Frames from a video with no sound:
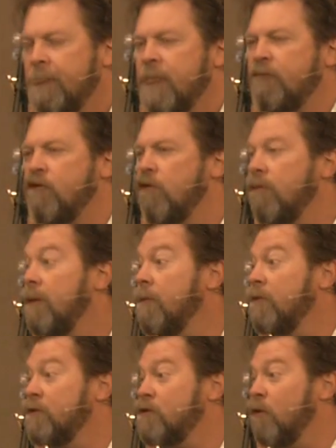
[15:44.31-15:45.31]
If you
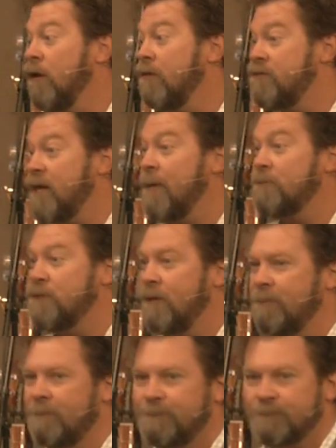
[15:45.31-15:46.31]
remember the story of
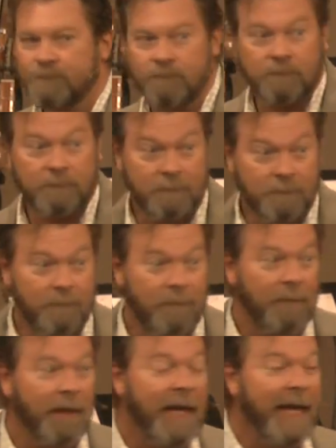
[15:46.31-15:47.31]
Samson,
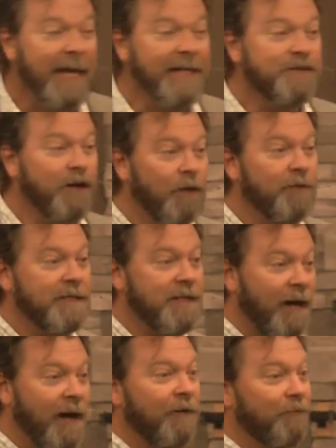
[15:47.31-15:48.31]
he saw this
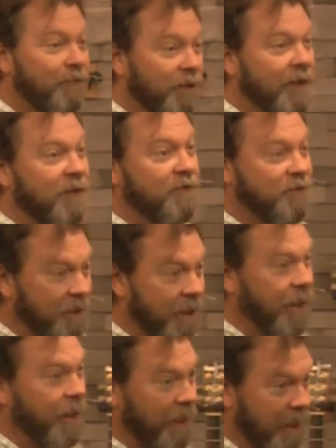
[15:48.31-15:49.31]
hot
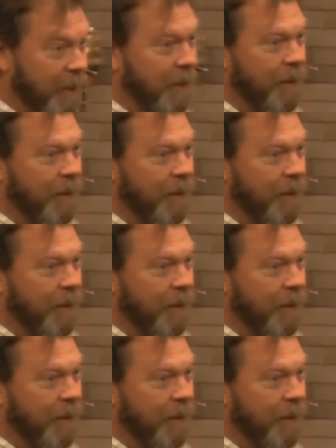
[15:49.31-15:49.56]
Philistine.